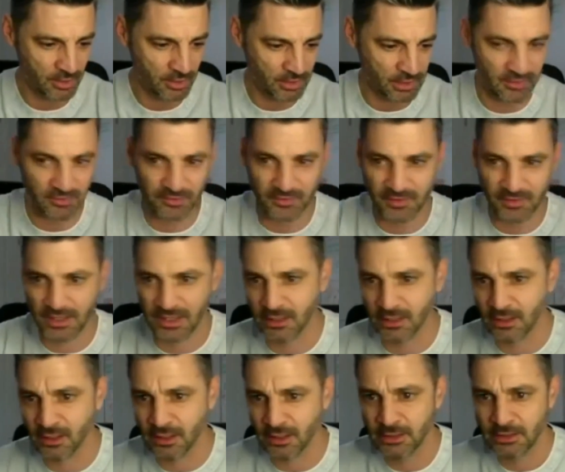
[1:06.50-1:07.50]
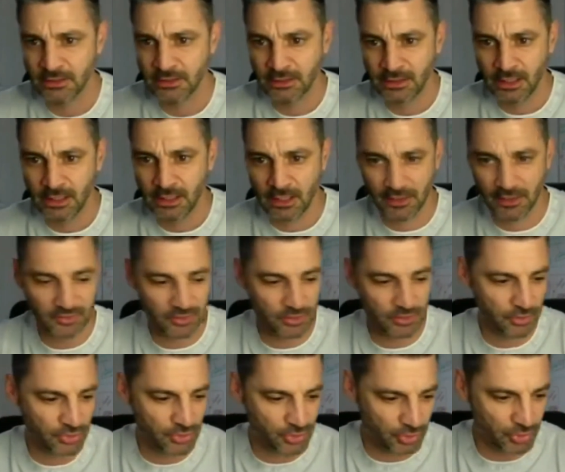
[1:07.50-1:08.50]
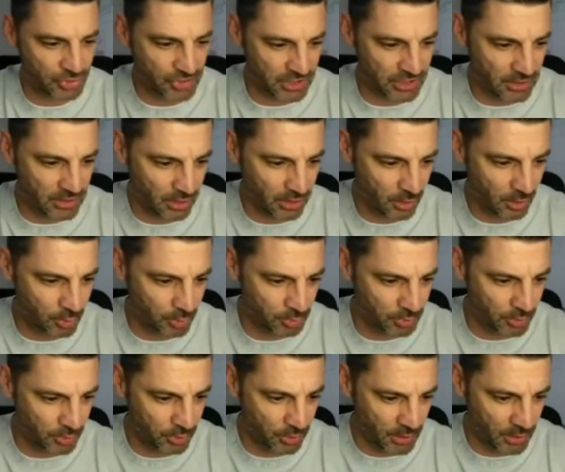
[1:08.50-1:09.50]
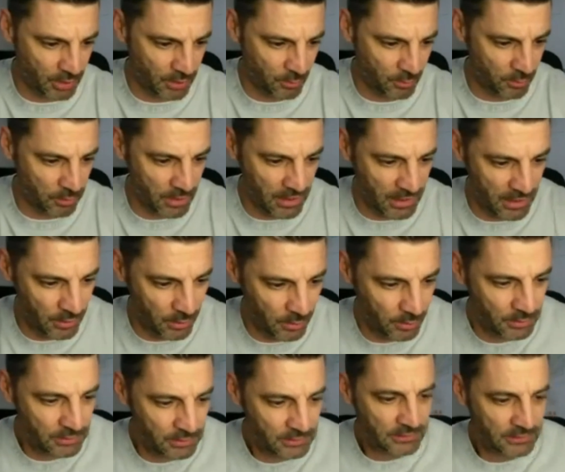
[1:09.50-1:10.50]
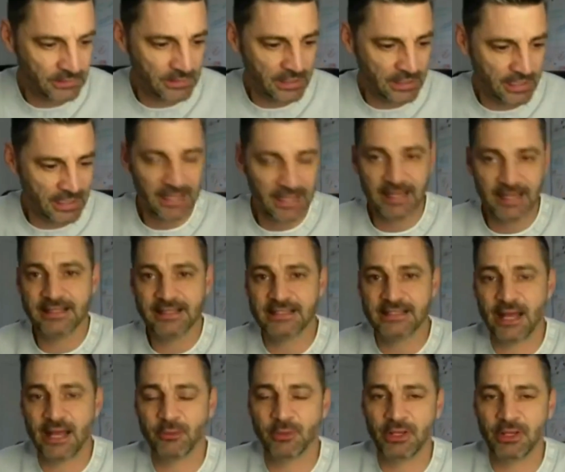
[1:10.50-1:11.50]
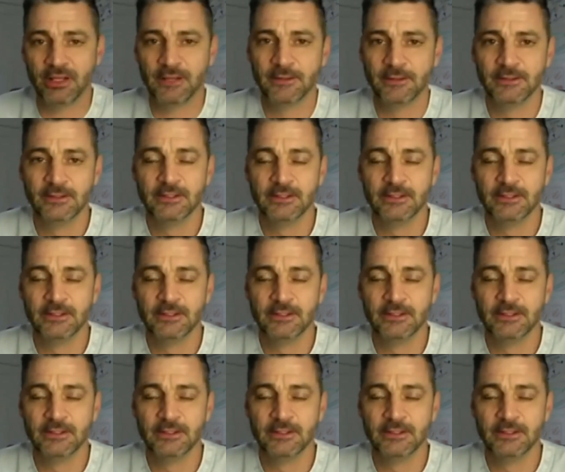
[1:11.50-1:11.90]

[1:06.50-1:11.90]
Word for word: Good evening, afternoon, Georgina, hope you are well. Hey, Debbie.